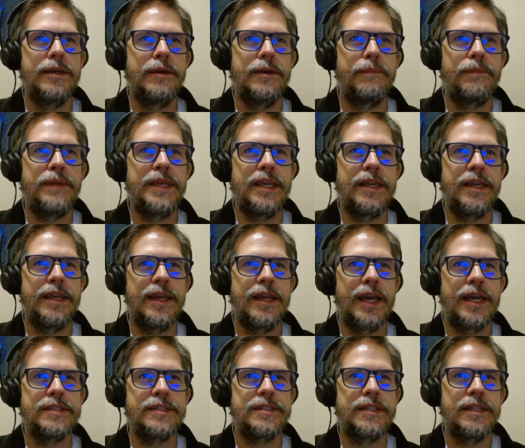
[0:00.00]
Be
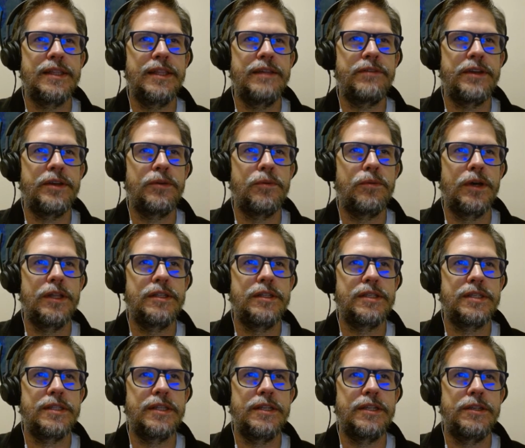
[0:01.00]
as the living ones
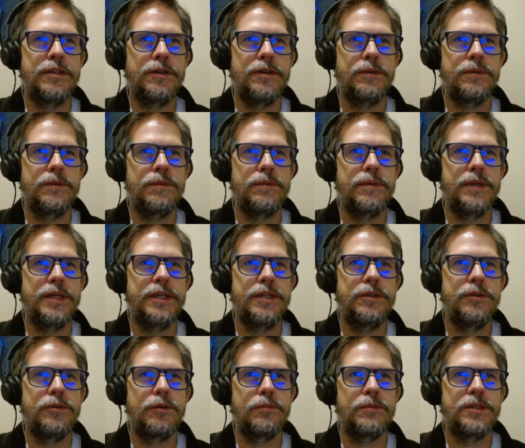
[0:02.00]
that know
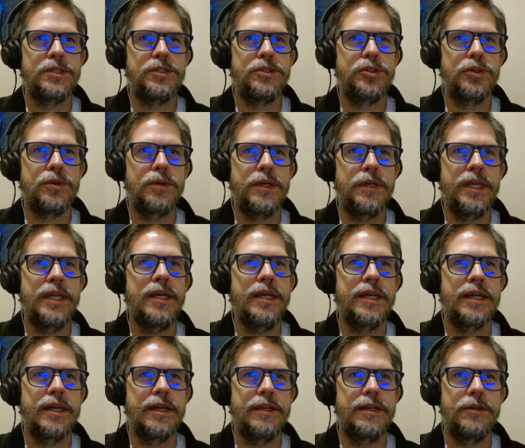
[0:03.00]
enormous joy
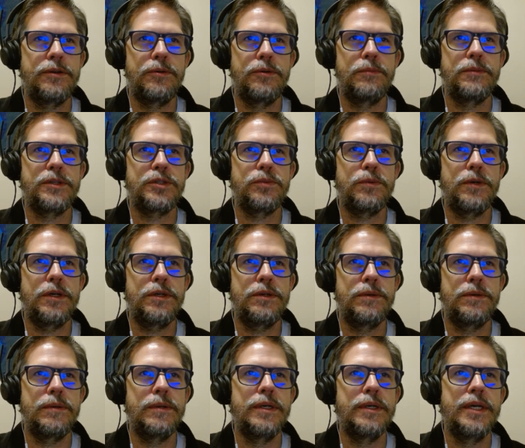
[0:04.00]
and enormous
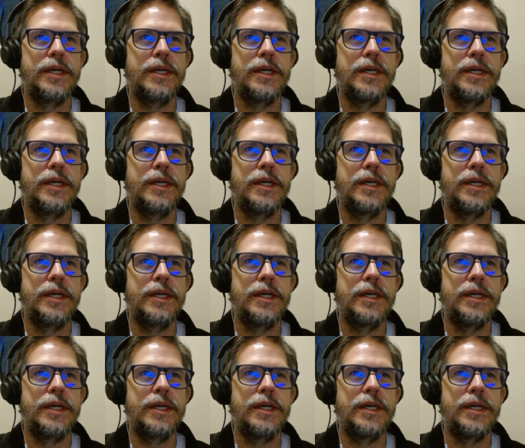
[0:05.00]
woe,